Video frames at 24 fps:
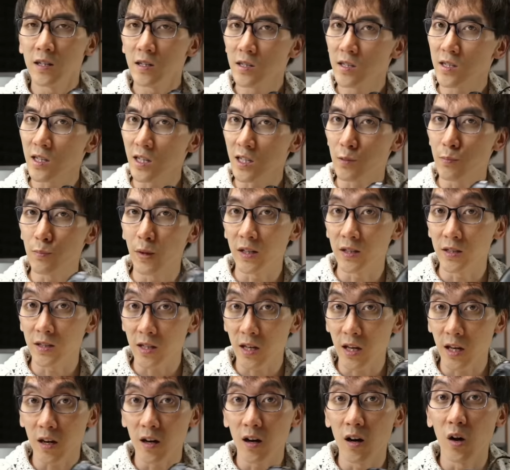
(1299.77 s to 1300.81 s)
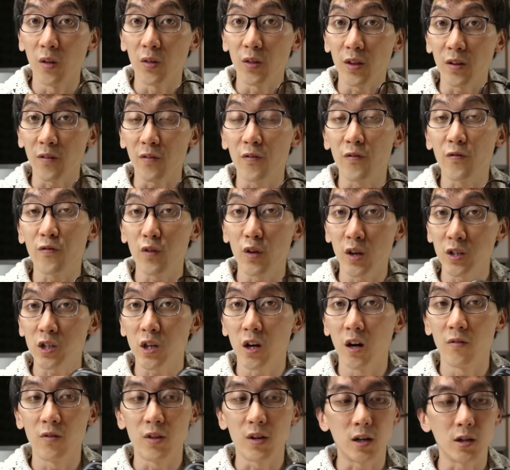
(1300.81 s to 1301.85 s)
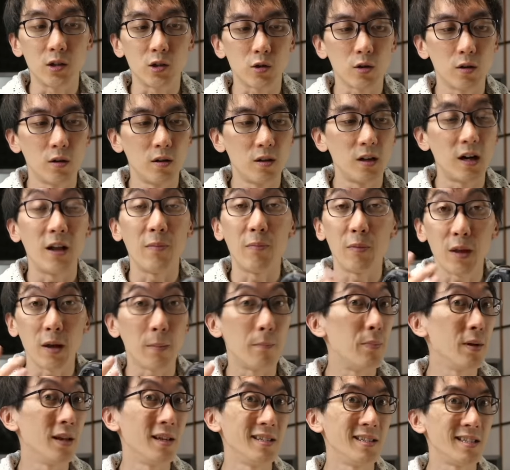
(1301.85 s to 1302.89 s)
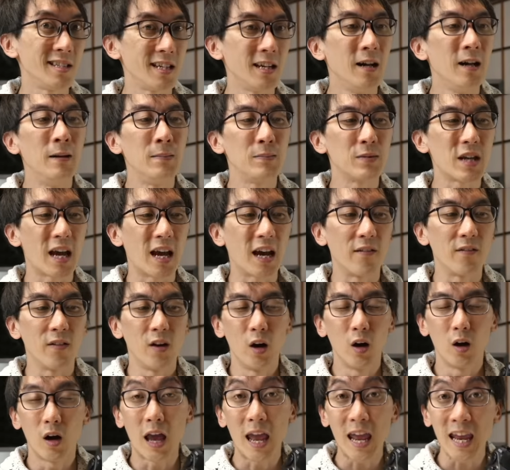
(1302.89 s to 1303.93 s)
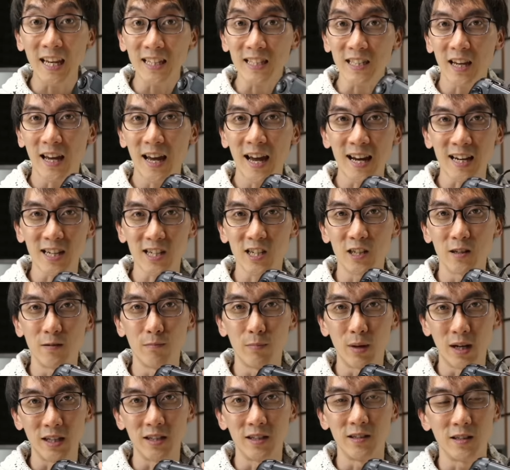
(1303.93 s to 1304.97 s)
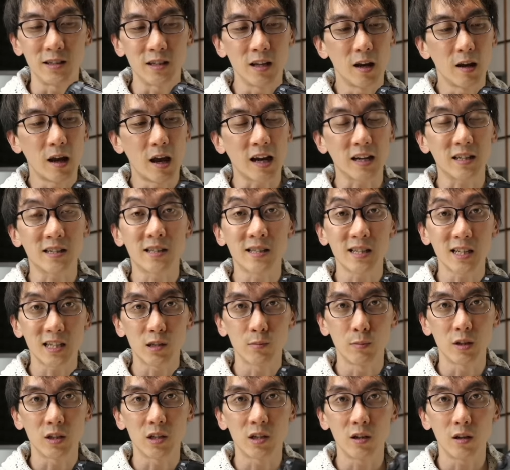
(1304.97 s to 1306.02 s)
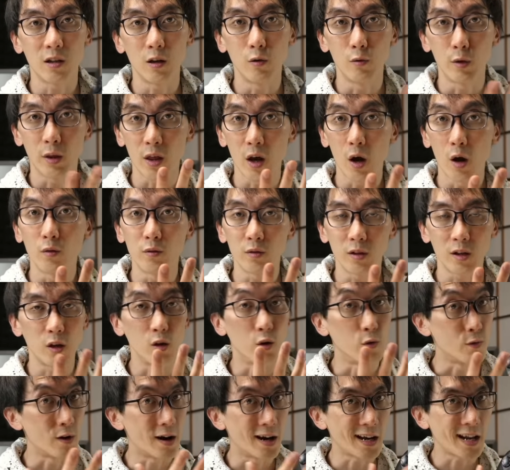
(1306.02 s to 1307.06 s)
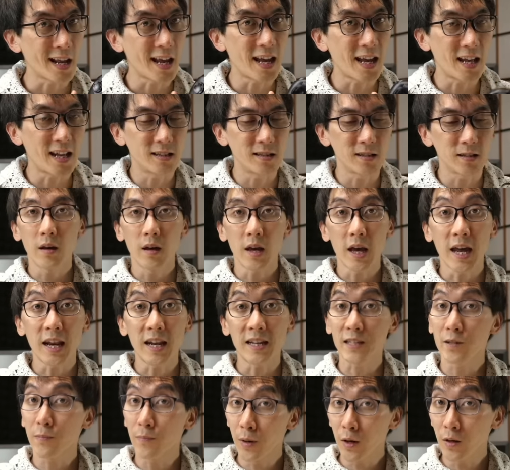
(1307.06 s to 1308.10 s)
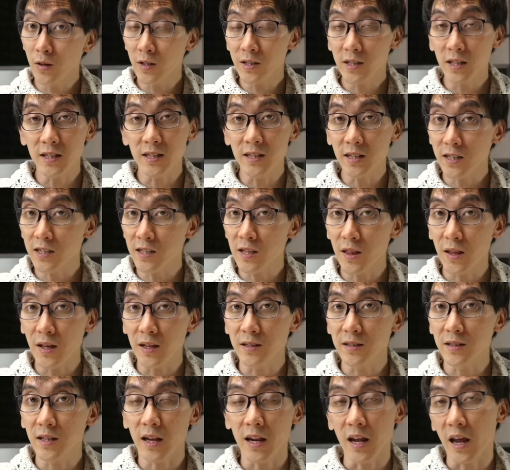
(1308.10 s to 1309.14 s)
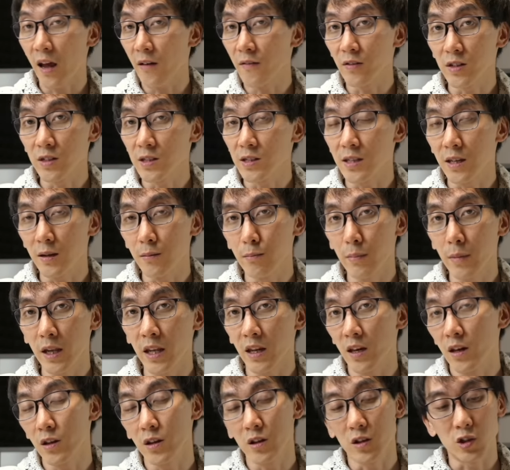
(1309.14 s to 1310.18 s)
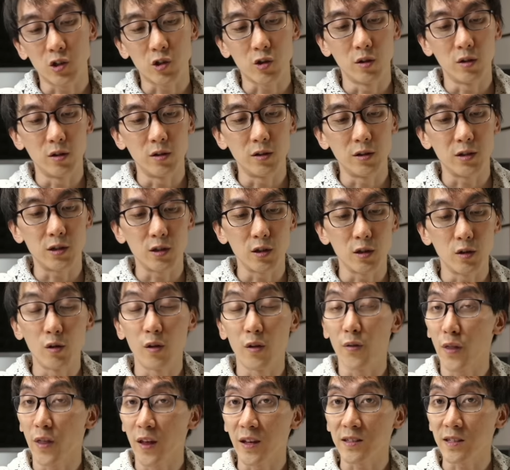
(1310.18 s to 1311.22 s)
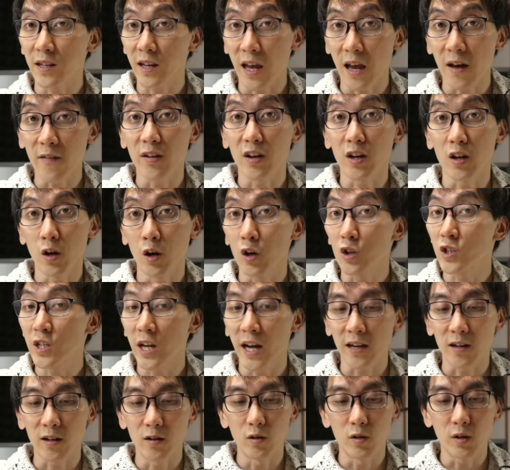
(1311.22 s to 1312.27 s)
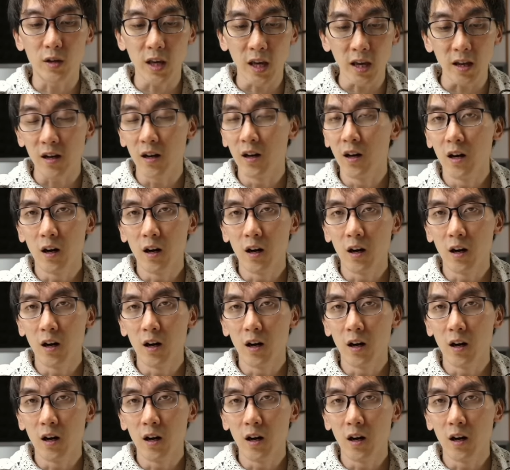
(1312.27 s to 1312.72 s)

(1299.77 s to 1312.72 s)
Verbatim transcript: six buttons here on the front of the controller and the ability to have eight action buttons accessible to you with only your right hand. And as a bonus, it does things that I haven't seen many other controllers do, things like having an octagonal gate